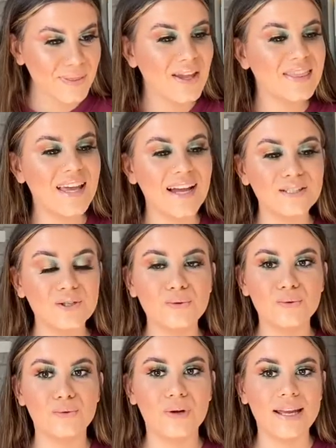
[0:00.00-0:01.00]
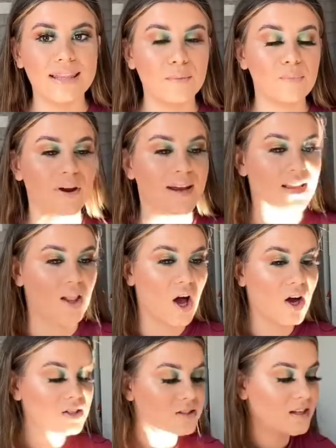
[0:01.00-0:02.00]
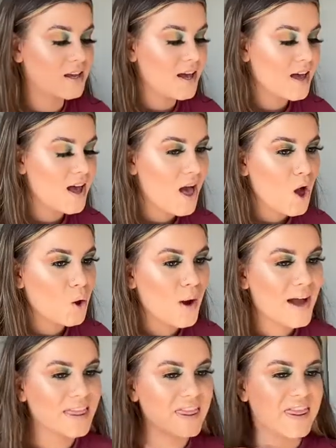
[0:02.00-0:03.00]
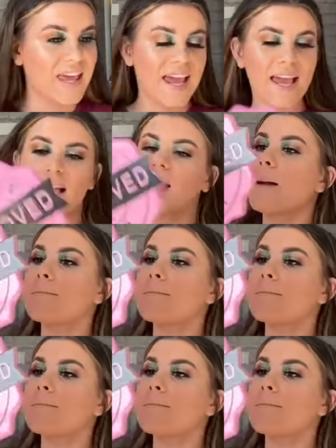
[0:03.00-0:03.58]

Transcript: That is a really pretty gloss. Quite thick.